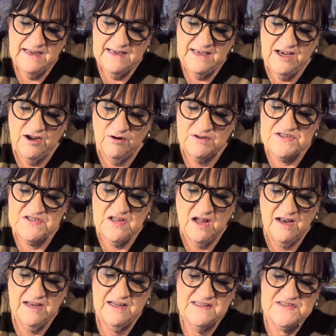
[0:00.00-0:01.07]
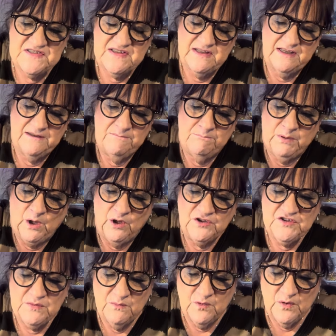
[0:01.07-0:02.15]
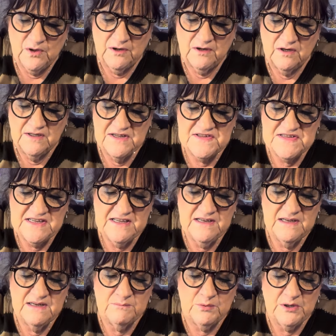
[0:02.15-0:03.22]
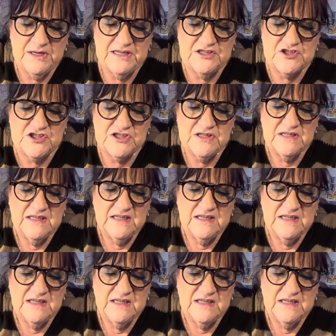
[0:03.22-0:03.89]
No, it's not. It's the Baltimore, isn't it, bridge.